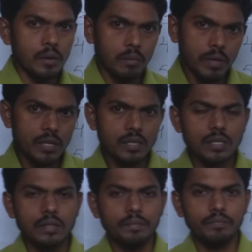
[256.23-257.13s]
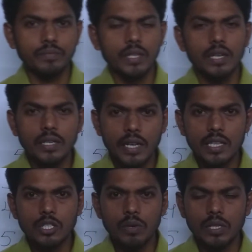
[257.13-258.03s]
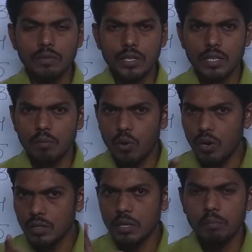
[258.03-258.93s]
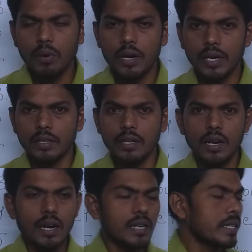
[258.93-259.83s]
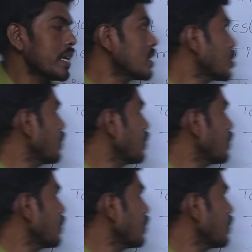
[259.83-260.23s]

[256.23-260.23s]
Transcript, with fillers: means test yourself this is most important test